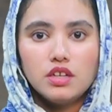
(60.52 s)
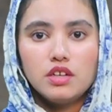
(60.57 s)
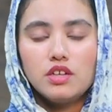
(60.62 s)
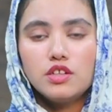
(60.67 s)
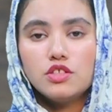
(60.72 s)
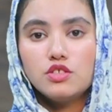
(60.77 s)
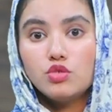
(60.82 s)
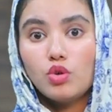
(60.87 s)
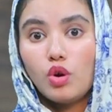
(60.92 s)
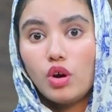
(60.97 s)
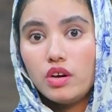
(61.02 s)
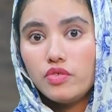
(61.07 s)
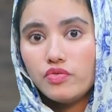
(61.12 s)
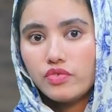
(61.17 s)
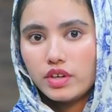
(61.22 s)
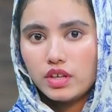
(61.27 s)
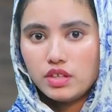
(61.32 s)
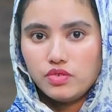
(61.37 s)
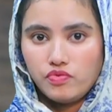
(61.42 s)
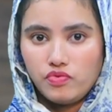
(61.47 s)

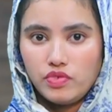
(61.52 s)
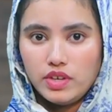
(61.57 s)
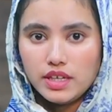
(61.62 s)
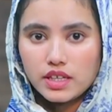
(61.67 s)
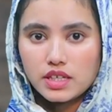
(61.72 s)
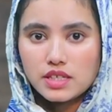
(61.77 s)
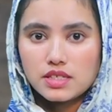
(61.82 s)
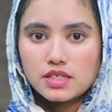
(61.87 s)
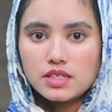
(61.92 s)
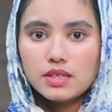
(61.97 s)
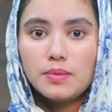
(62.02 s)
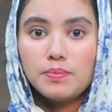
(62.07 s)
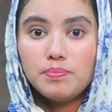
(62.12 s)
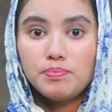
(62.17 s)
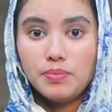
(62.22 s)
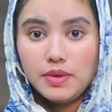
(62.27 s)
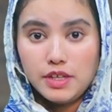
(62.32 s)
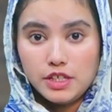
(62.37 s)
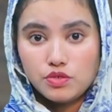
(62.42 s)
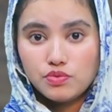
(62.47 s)
resolve conflicts
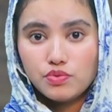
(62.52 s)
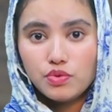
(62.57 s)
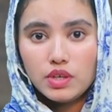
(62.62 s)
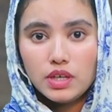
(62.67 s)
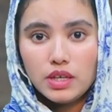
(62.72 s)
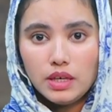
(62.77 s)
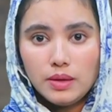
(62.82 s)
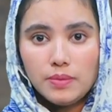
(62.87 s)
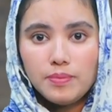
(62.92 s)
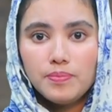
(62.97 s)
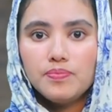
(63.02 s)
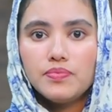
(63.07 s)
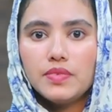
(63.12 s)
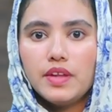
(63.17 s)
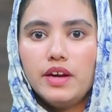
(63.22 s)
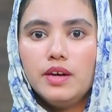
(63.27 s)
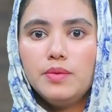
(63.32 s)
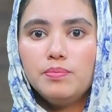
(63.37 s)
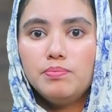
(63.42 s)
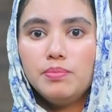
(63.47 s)
peacefully,
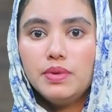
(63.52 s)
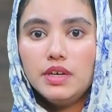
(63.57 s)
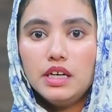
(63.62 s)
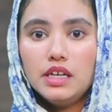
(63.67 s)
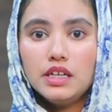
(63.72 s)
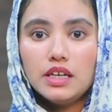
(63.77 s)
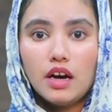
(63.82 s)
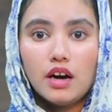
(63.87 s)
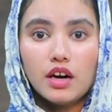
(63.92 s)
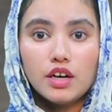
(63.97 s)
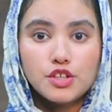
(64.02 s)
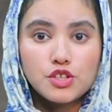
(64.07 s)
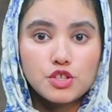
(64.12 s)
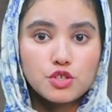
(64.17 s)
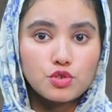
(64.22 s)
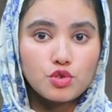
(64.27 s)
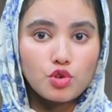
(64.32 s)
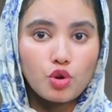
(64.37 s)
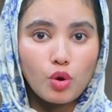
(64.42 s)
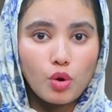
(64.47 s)
and build a
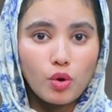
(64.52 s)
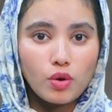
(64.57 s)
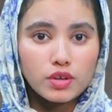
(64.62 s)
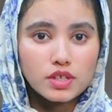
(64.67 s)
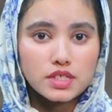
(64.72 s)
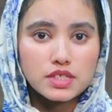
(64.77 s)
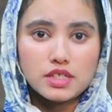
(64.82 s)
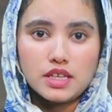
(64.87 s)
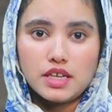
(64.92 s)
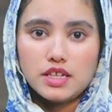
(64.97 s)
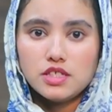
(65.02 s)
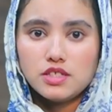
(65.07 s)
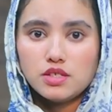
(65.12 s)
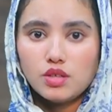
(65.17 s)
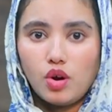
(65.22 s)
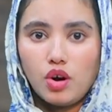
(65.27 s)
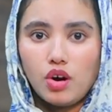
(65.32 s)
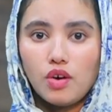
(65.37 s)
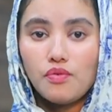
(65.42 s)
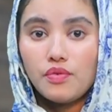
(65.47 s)
strong sense
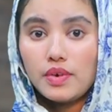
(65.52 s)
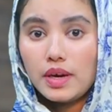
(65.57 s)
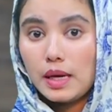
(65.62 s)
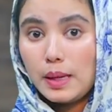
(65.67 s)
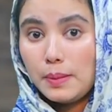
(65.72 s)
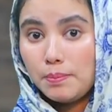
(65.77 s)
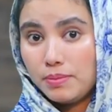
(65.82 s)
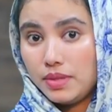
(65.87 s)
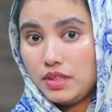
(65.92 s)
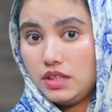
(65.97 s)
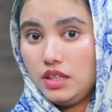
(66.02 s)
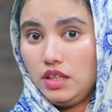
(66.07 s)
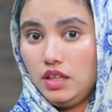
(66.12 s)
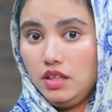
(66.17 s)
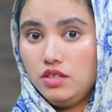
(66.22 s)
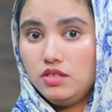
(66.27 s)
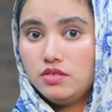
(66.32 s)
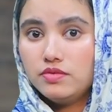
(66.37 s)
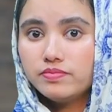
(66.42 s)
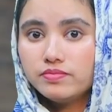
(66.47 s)
of empathy.
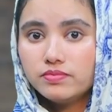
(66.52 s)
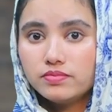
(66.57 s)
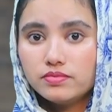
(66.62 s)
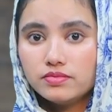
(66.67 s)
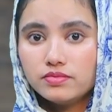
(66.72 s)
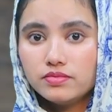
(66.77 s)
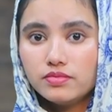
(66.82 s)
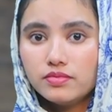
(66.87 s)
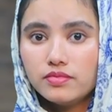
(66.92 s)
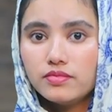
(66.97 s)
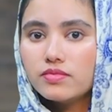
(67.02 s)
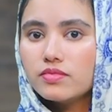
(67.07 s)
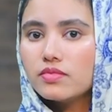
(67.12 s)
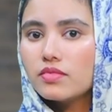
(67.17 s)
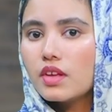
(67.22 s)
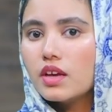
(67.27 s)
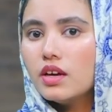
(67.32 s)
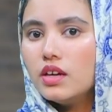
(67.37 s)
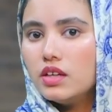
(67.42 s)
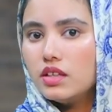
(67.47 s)

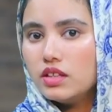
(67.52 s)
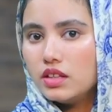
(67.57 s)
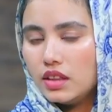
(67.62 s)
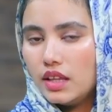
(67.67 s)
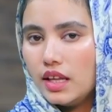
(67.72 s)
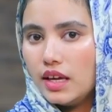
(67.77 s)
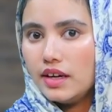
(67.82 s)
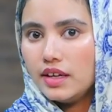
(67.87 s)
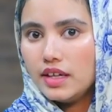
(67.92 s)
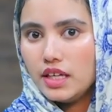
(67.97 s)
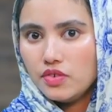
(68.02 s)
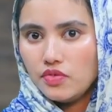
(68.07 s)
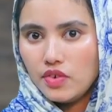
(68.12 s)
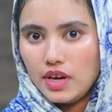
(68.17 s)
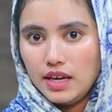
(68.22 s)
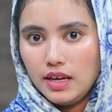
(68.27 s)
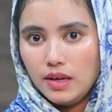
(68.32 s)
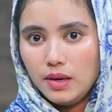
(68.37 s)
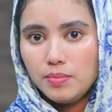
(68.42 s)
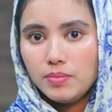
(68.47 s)
They
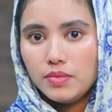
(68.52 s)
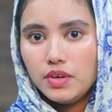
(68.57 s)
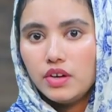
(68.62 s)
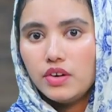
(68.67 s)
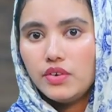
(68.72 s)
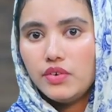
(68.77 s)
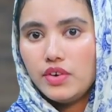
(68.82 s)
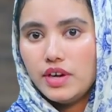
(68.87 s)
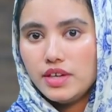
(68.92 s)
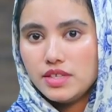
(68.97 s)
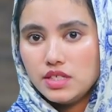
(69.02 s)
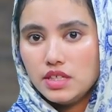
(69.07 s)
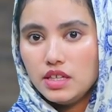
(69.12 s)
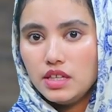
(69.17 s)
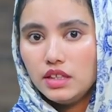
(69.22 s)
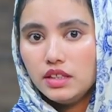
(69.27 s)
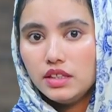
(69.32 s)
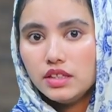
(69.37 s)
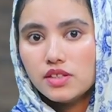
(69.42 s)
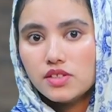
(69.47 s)
develop
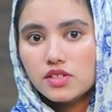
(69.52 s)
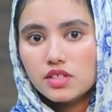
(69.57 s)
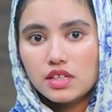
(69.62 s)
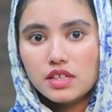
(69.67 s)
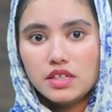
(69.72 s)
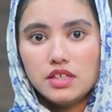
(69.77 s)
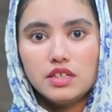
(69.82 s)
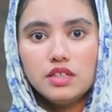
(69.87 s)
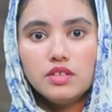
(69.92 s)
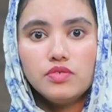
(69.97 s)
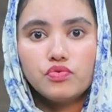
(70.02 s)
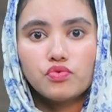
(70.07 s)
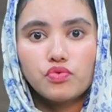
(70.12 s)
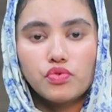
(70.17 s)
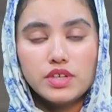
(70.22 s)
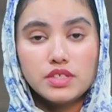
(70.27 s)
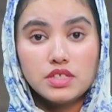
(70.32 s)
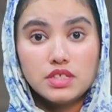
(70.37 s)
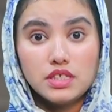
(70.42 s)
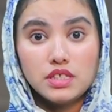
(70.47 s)
resilience in
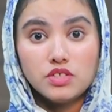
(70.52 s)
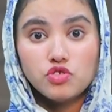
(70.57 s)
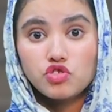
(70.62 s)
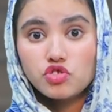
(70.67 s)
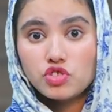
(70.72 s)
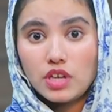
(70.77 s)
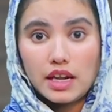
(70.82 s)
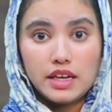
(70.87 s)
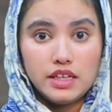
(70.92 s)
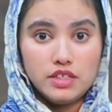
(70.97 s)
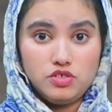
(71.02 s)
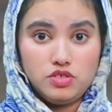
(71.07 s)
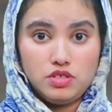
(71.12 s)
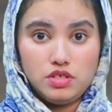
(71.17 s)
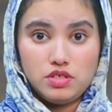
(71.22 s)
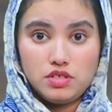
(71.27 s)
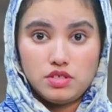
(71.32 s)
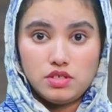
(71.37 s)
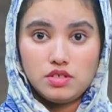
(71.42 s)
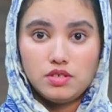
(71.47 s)
facing
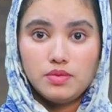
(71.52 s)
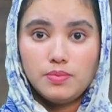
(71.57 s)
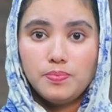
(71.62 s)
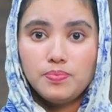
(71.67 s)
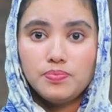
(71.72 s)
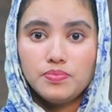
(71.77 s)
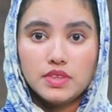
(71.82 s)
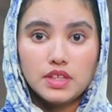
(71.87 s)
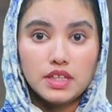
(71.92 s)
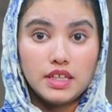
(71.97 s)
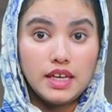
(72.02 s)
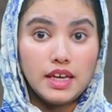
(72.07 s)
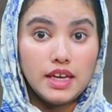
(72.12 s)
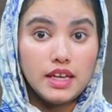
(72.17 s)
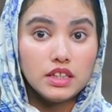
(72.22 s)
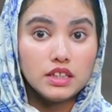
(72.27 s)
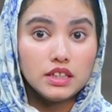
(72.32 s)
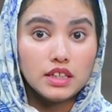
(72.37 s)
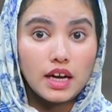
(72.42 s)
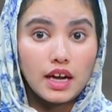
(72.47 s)
challenges,
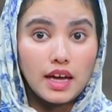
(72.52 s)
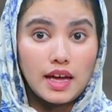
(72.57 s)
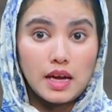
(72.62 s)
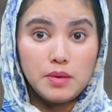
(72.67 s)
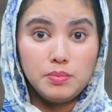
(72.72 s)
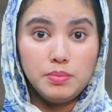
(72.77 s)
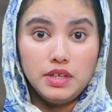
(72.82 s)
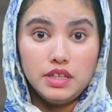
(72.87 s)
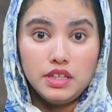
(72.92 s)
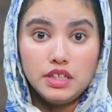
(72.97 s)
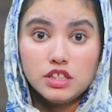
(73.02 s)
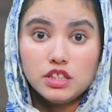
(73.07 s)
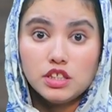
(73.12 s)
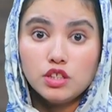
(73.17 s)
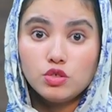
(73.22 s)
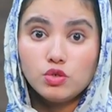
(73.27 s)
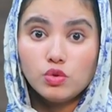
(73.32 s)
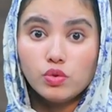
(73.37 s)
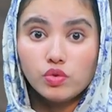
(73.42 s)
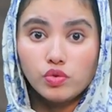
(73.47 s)
gain the
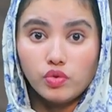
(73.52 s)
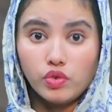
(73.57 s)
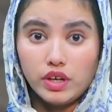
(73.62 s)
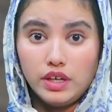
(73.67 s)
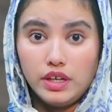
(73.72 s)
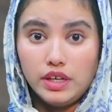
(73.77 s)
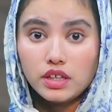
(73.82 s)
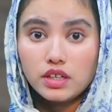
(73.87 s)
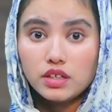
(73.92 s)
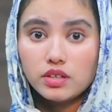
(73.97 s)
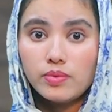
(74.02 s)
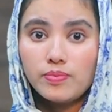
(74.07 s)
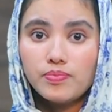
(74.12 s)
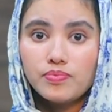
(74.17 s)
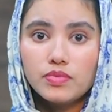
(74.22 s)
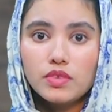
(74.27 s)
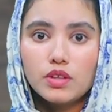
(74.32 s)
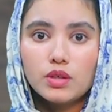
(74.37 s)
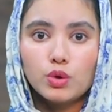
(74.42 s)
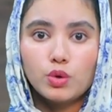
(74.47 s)
ability to work
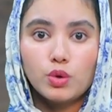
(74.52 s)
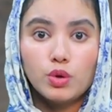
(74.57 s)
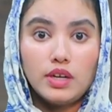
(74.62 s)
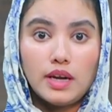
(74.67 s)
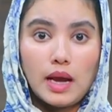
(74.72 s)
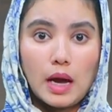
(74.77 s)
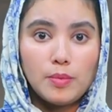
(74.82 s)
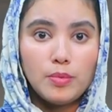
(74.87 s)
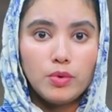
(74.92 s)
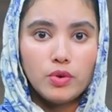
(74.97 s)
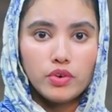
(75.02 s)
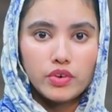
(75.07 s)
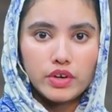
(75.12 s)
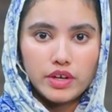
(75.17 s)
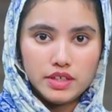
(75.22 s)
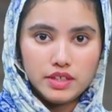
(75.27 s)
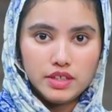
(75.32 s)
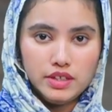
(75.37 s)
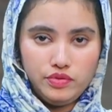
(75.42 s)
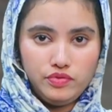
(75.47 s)

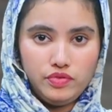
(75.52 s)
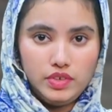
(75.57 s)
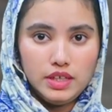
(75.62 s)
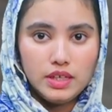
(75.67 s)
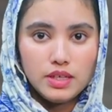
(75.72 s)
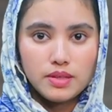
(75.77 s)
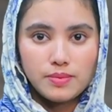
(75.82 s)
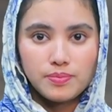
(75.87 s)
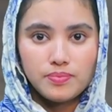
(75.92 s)
collaboratively,